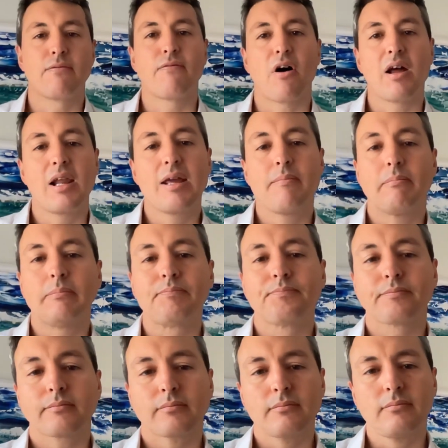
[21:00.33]
finally,
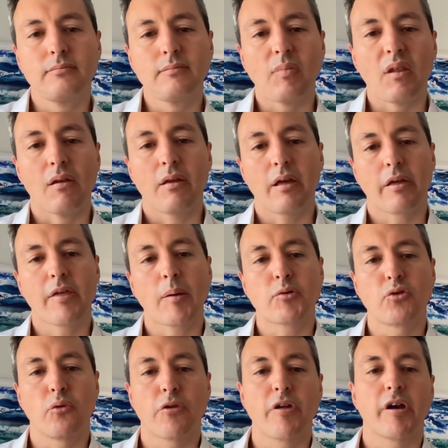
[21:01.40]

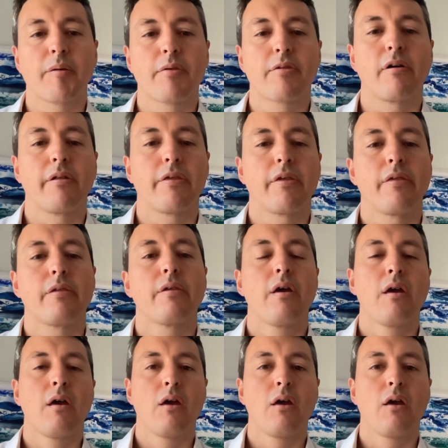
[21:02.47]
exceptional circumstances